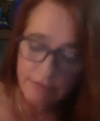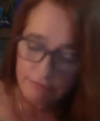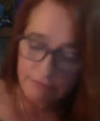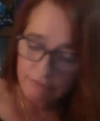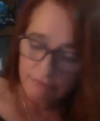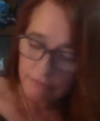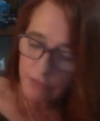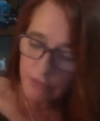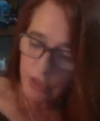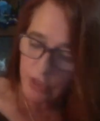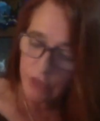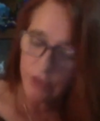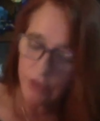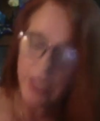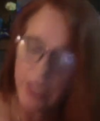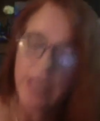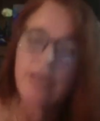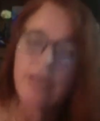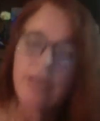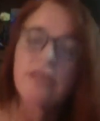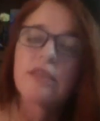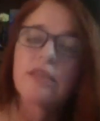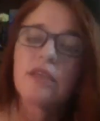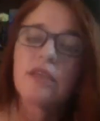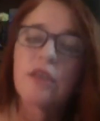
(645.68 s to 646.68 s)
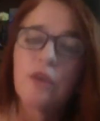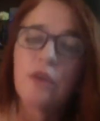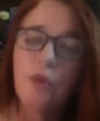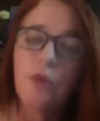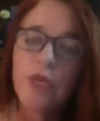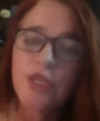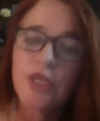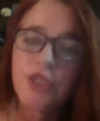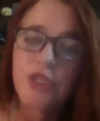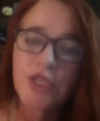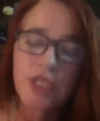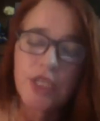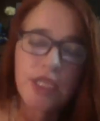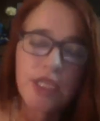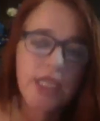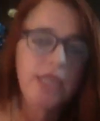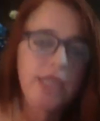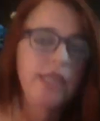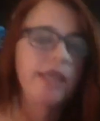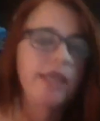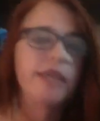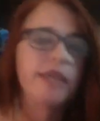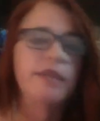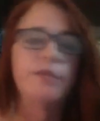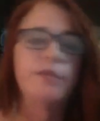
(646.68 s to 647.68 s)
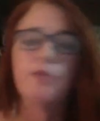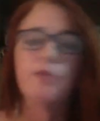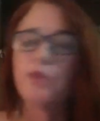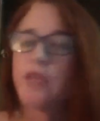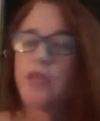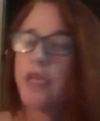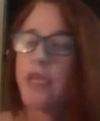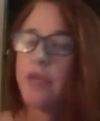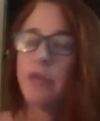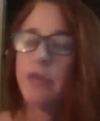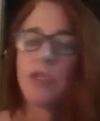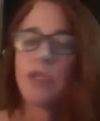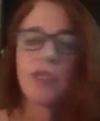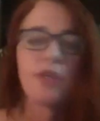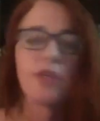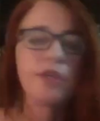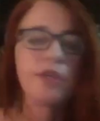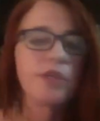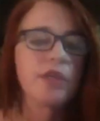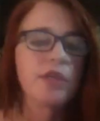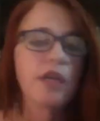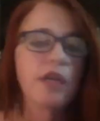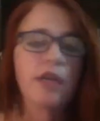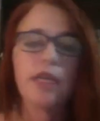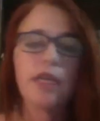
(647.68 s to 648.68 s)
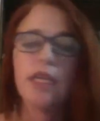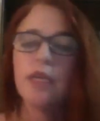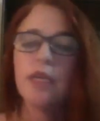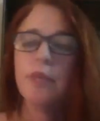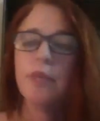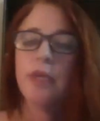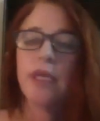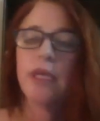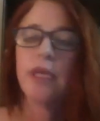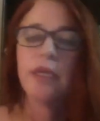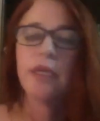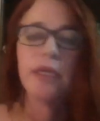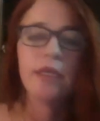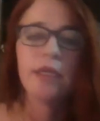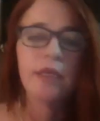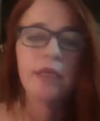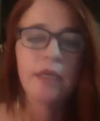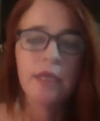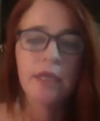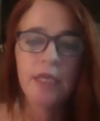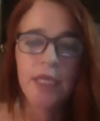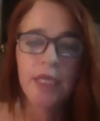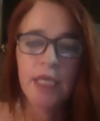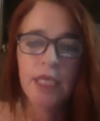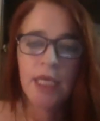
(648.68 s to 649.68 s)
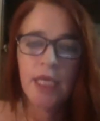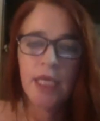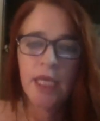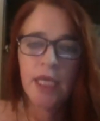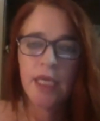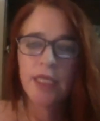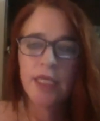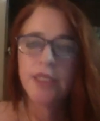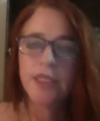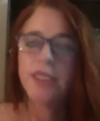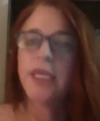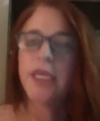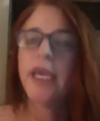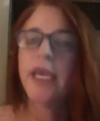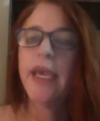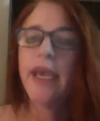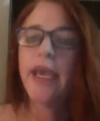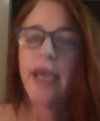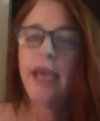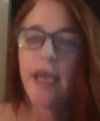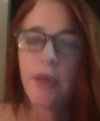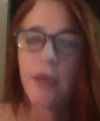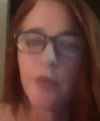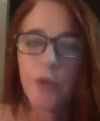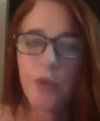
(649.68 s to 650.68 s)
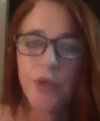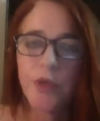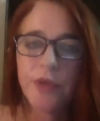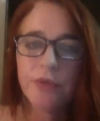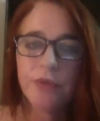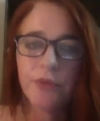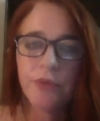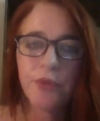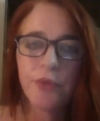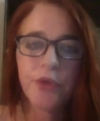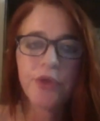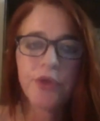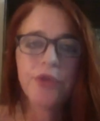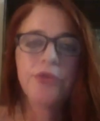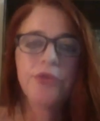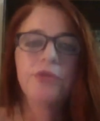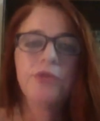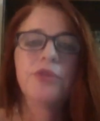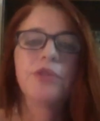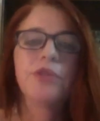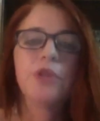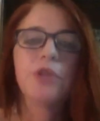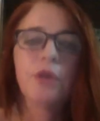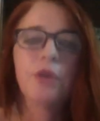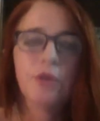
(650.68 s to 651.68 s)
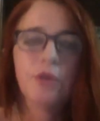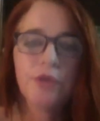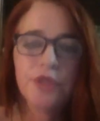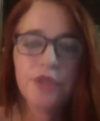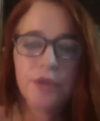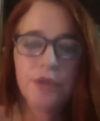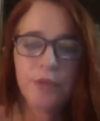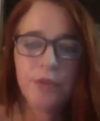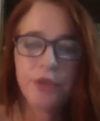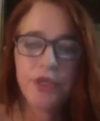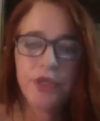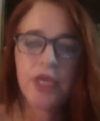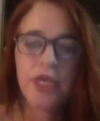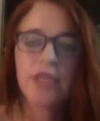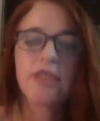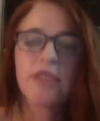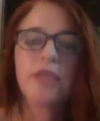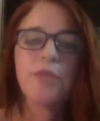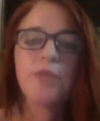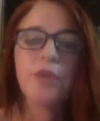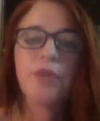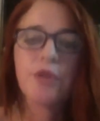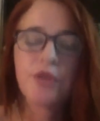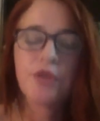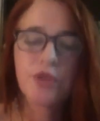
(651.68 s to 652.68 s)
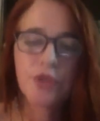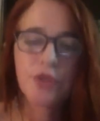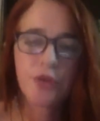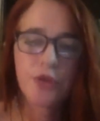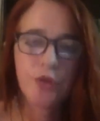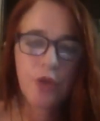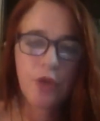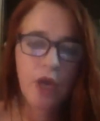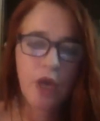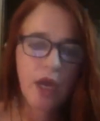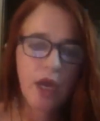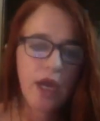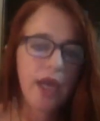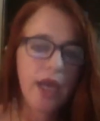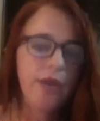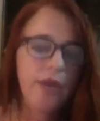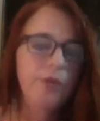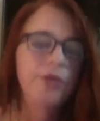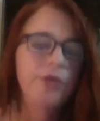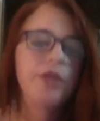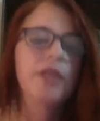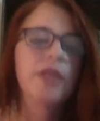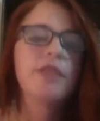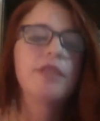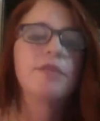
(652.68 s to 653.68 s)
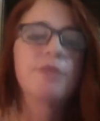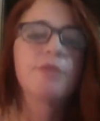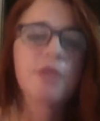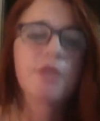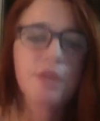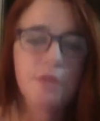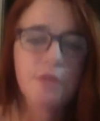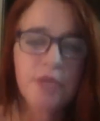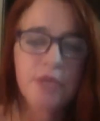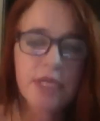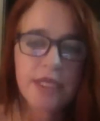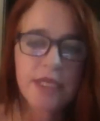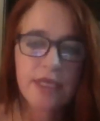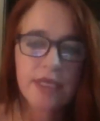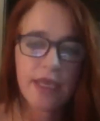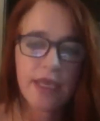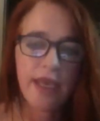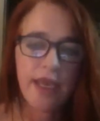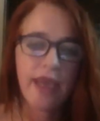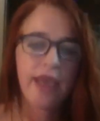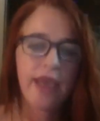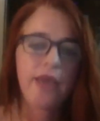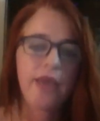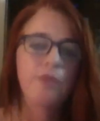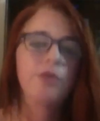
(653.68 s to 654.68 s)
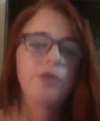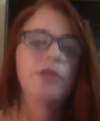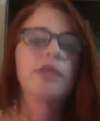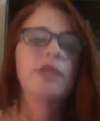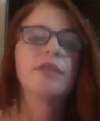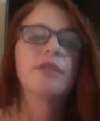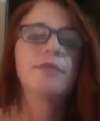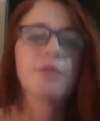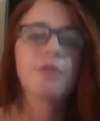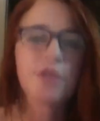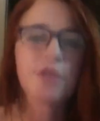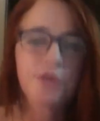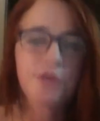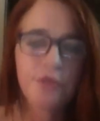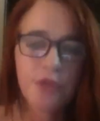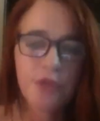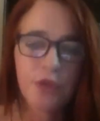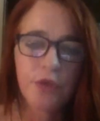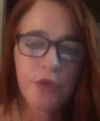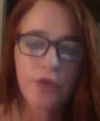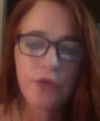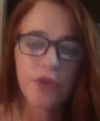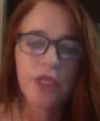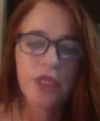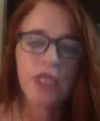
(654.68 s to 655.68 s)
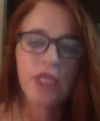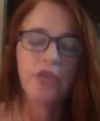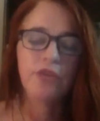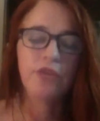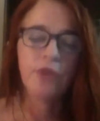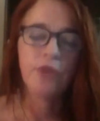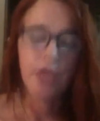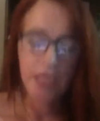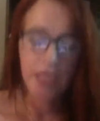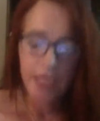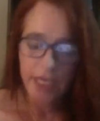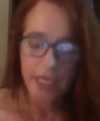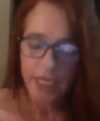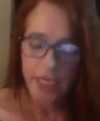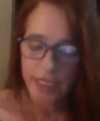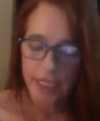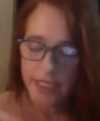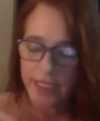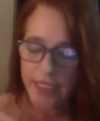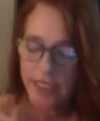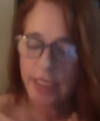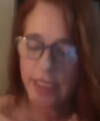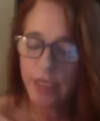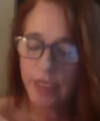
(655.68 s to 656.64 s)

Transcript: you know, ask a question and they would start talking about it. Yeah, we're told that we're not supposed to cry. We're not supposed to be sad. We're not supposed to feel grief. And then they